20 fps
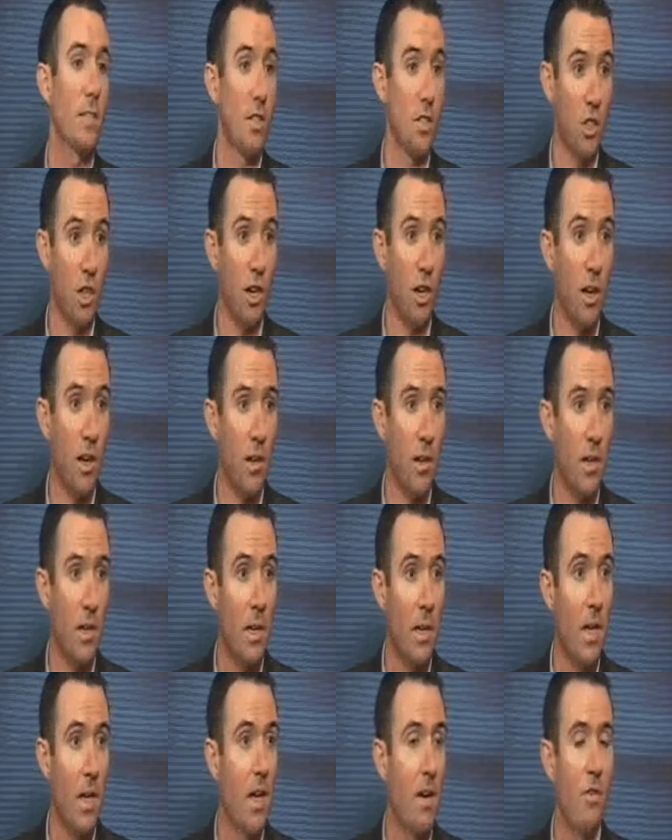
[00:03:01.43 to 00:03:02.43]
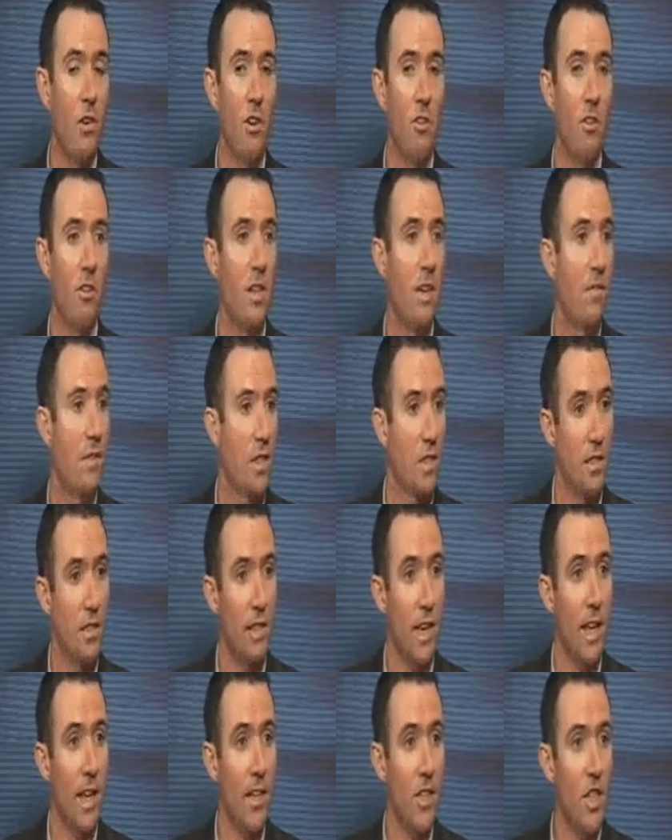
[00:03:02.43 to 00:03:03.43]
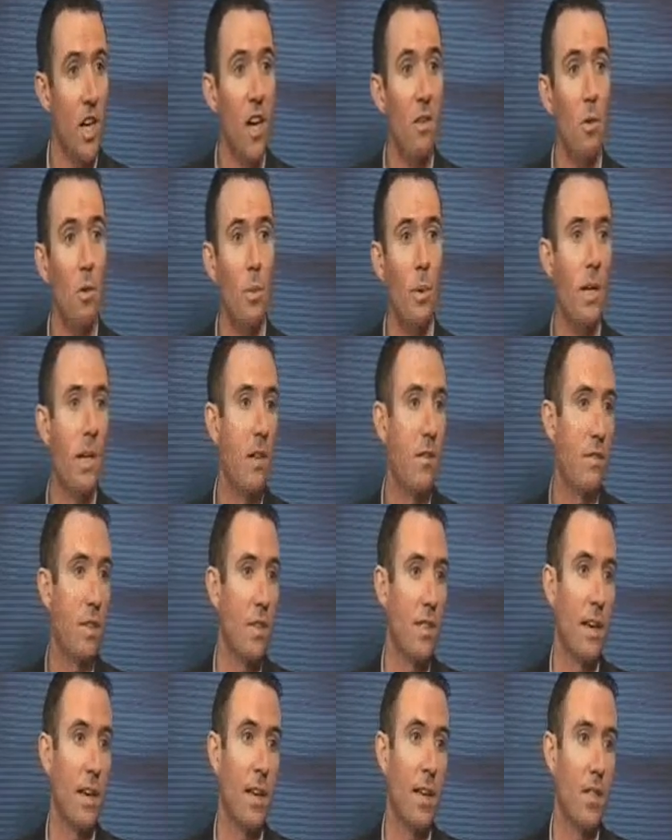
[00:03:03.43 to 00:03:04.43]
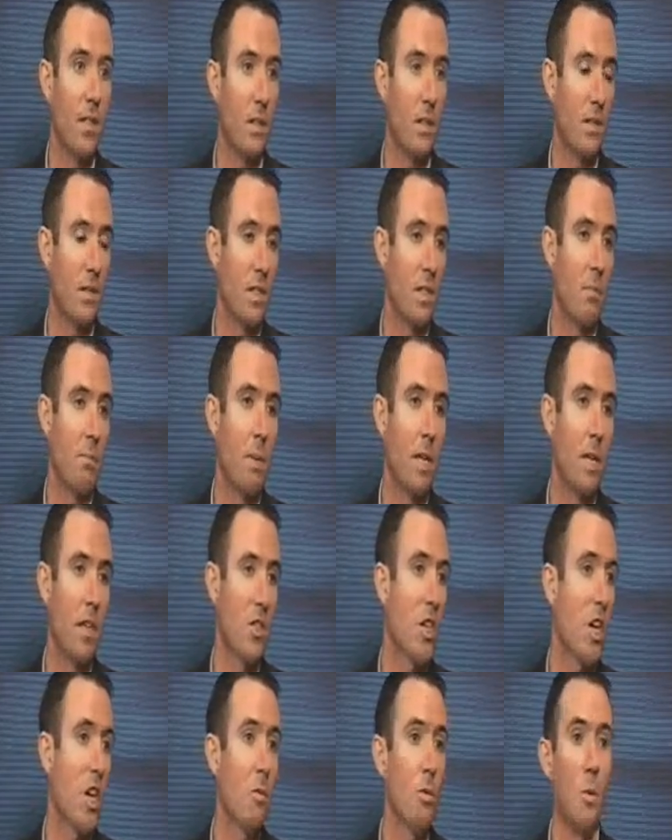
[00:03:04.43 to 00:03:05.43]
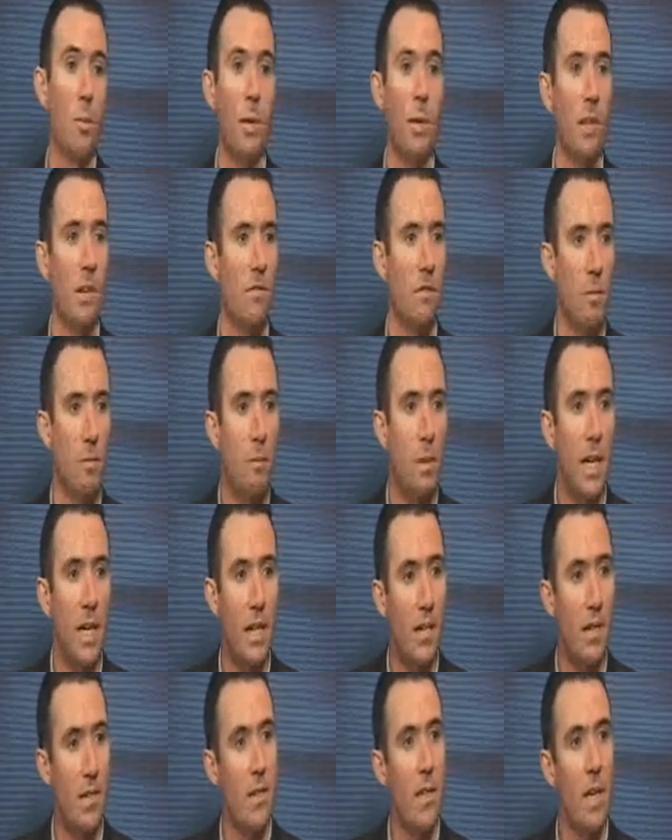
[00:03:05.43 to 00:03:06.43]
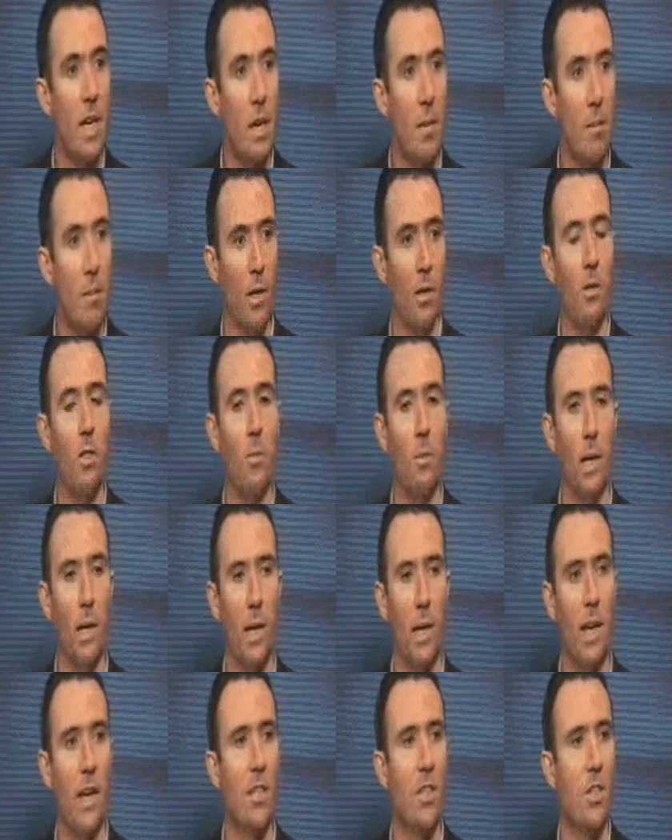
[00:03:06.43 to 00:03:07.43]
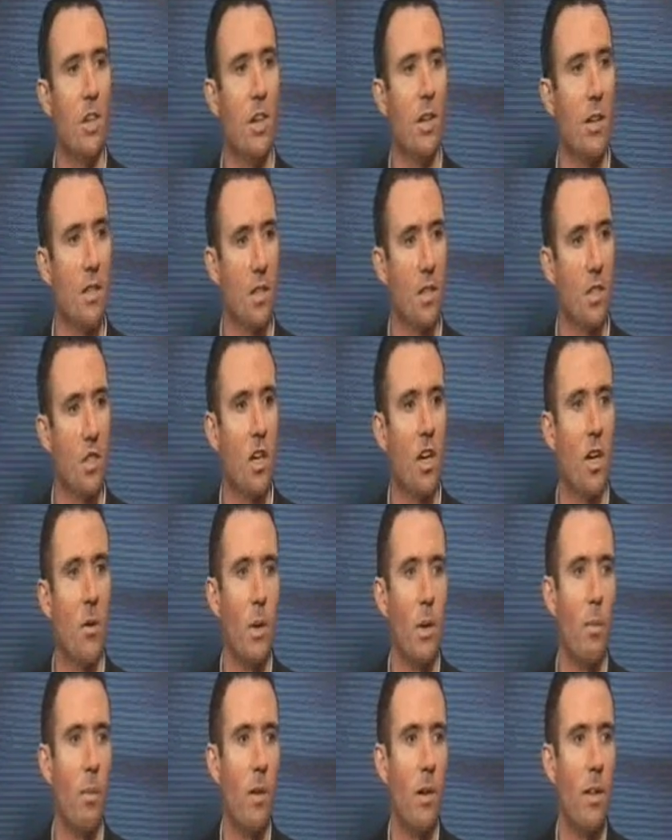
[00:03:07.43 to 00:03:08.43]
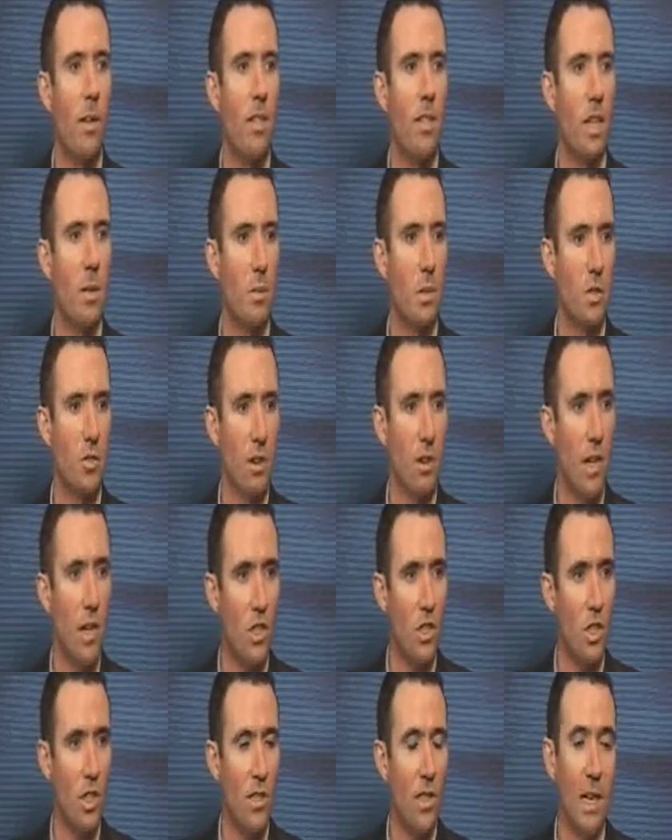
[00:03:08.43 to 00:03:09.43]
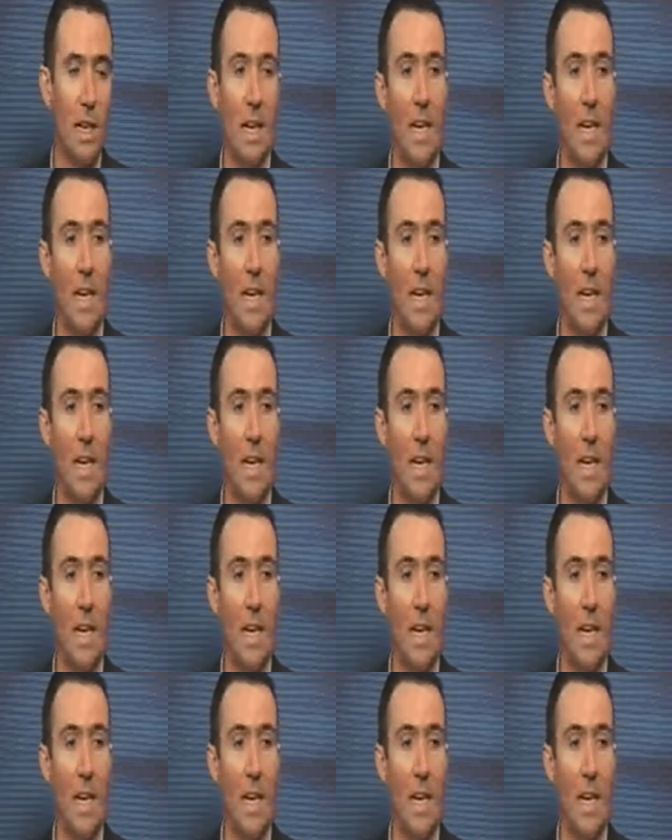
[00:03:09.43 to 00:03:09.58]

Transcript: a chart. If it's a daily chart, we'll be in it for days. If it's a minute chart, we'll be in it for minutes. But ultimately, a chart is a chart. We apply the same strategies.